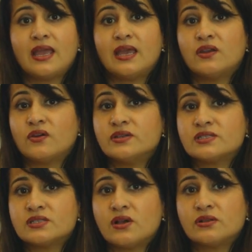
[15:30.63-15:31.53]
And our
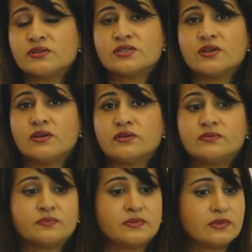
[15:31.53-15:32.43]
installers are
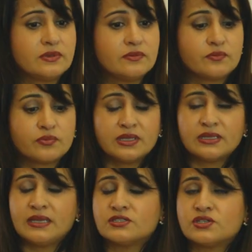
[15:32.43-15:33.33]

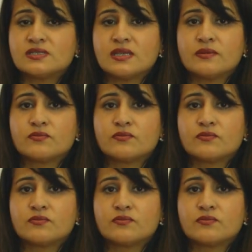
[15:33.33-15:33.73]
really just